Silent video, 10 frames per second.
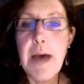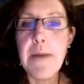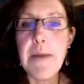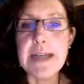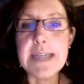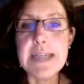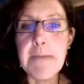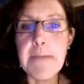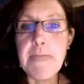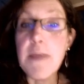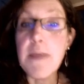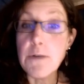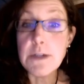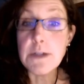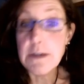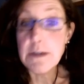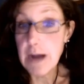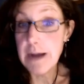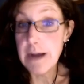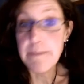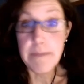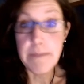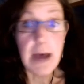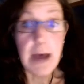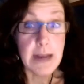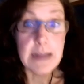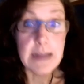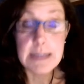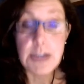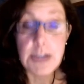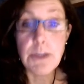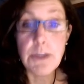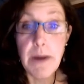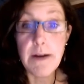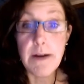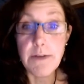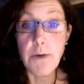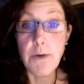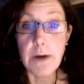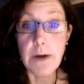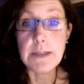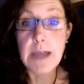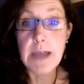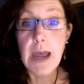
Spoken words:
But those are an essential part of the course.